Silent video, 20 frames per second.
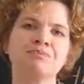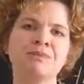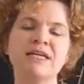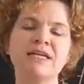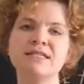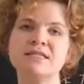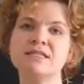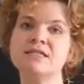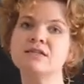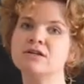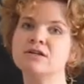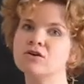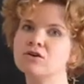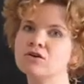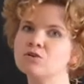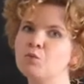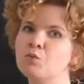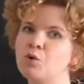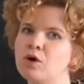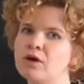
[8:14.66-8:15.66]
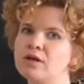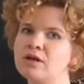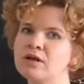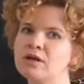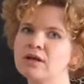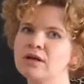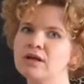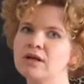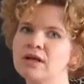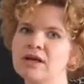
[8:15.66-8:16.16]
isn't a good one,
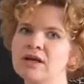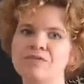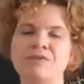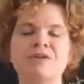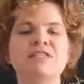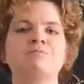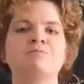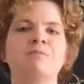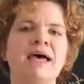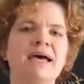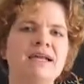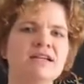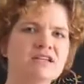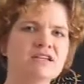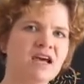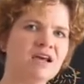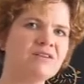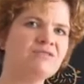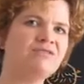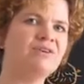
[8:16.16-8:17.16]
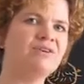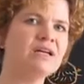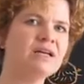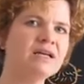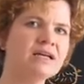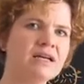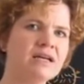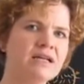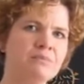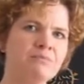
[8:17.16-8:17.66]
the spad can
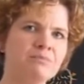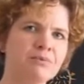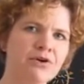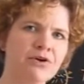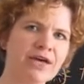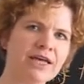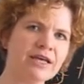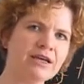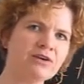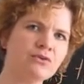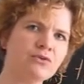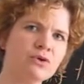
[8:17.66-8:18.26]
willingly break